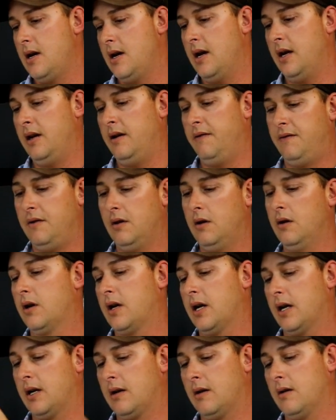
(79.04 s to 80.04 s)
And if you
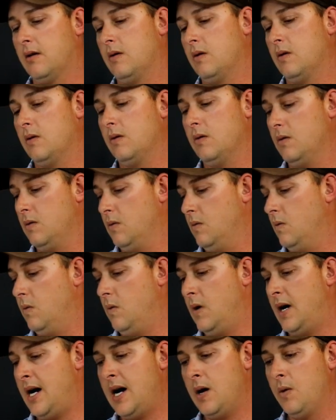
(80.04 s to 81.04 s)
look at
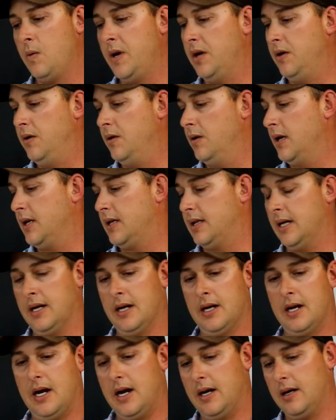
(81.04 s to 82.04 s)
why we do it
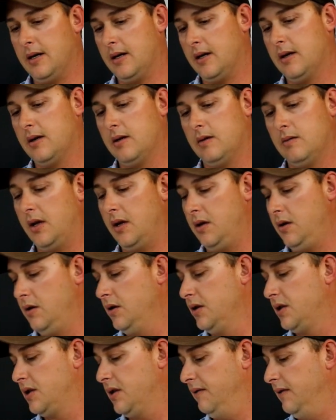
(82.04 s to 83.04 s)
and the
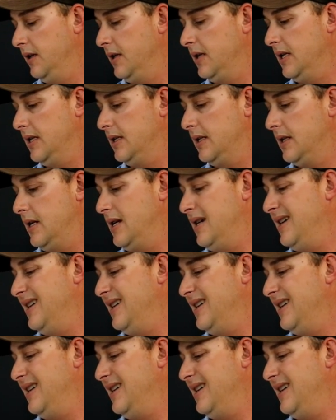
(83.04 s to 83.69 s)
use of it, is